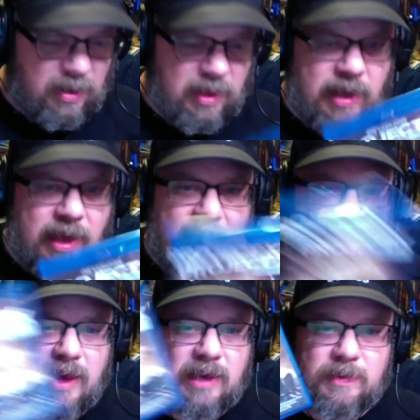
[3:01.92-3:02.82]
and
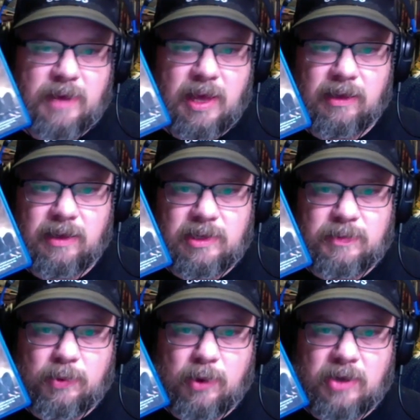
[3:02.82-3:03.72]
last but not least,
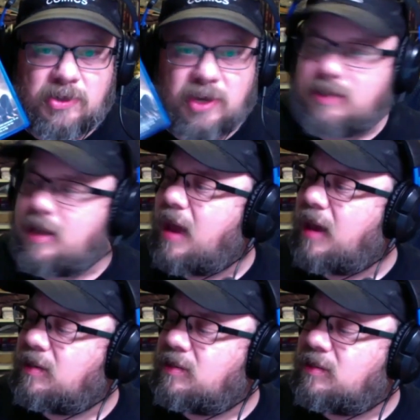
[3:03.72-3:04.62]
Project X,